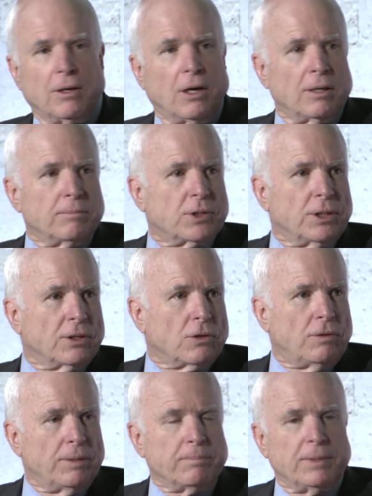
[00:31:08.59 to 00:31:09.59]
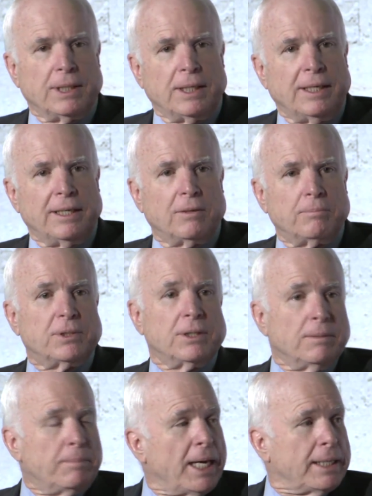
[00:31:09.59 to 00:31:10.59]
arms and equipment and help to
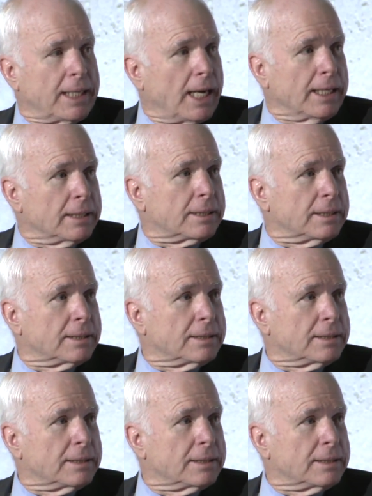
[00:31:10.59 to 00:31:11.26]
the bad guys,